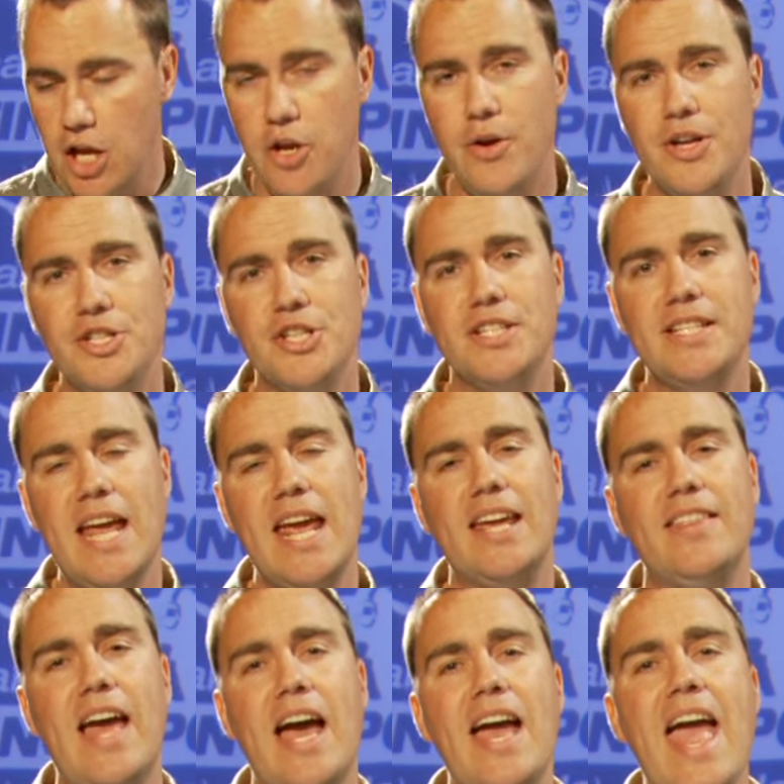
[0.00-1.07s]
You can just
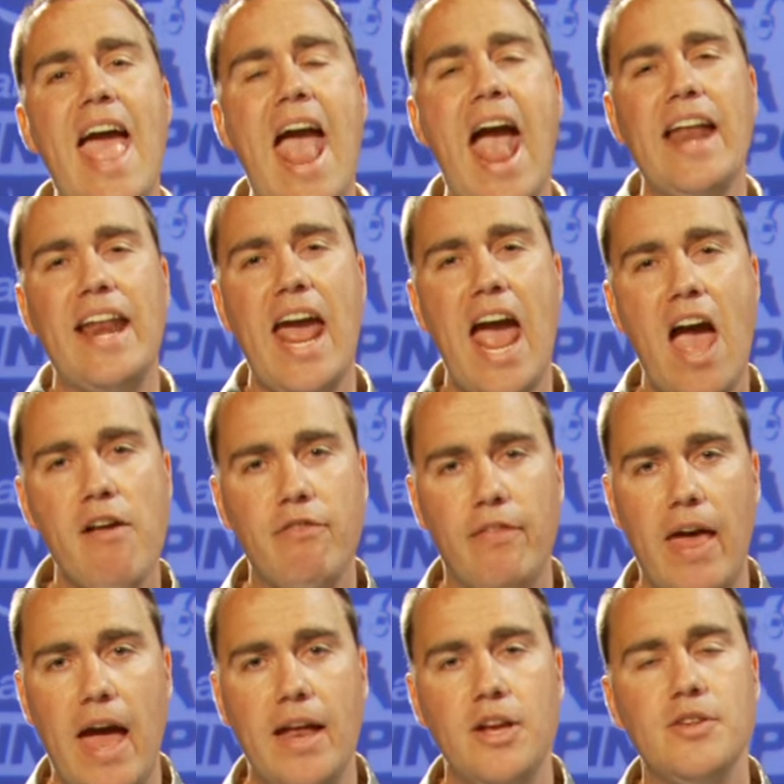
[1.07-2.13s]
take that and half
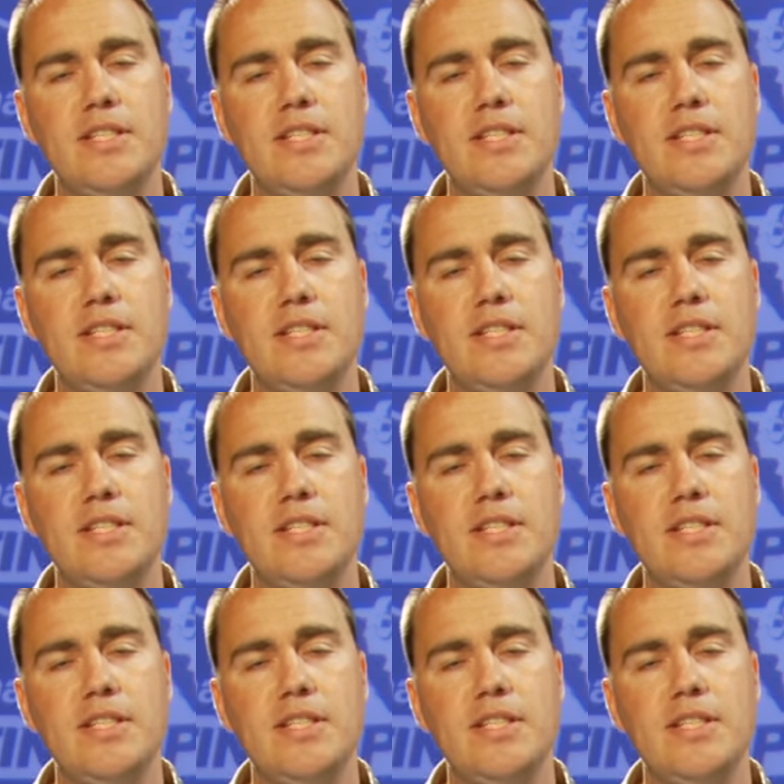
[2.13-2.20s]
that.